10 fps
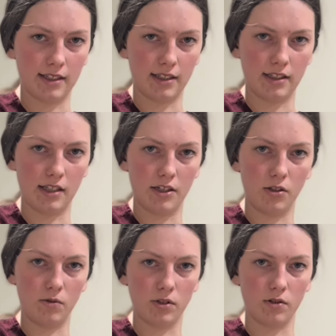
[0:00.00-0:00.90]
and
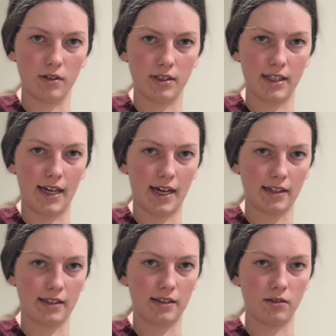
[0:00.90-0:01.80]
C2 is known as the
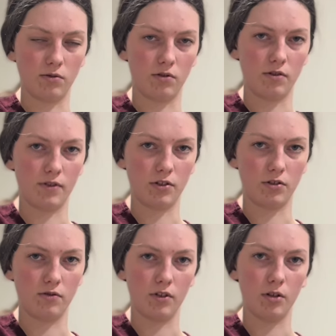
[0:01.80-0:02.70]
axis. Those are the first
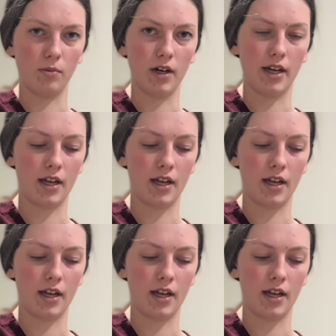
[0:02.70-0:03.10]
two vertebrae.